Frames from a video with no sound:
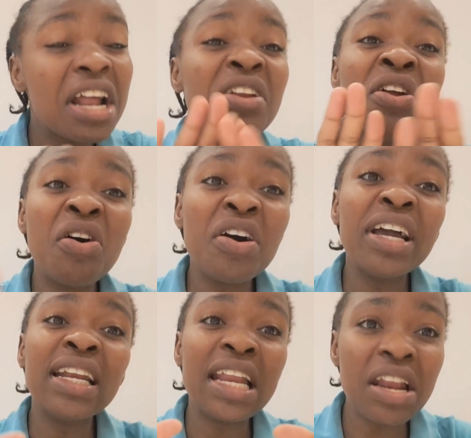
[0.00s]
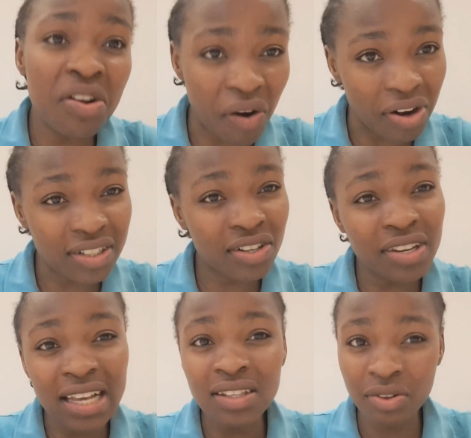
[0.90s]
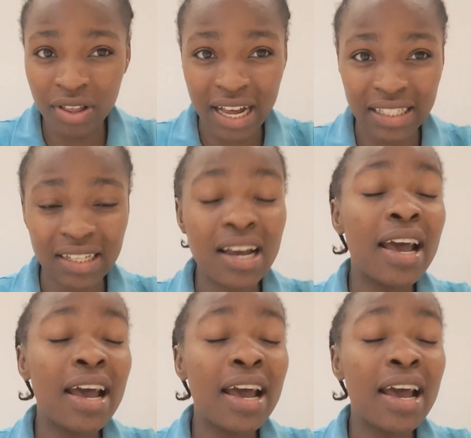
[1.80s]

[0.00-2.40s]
No, he did not. So just know that